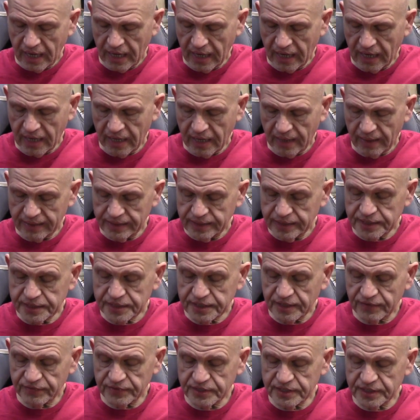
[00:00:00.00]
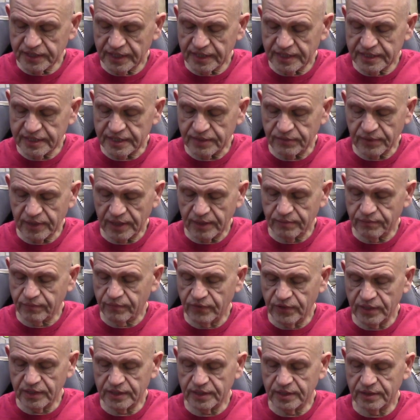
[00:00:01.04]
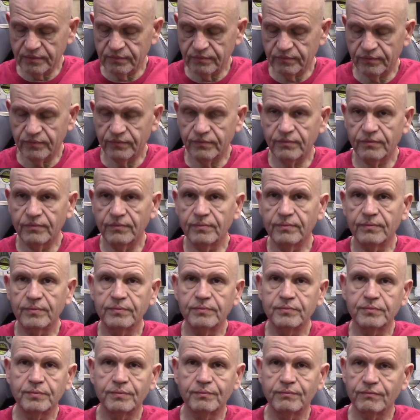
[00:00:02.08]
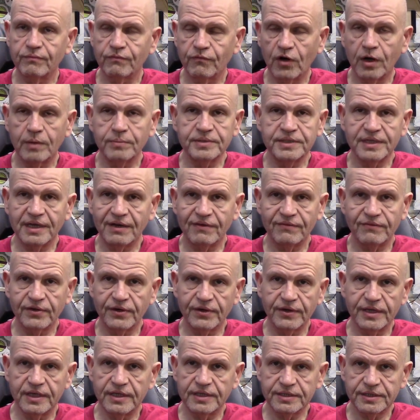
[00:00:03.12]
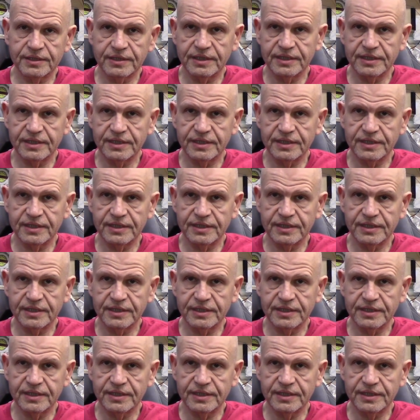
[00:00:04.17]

Uh, and this stuff is nice. It, it really rubs out very easily.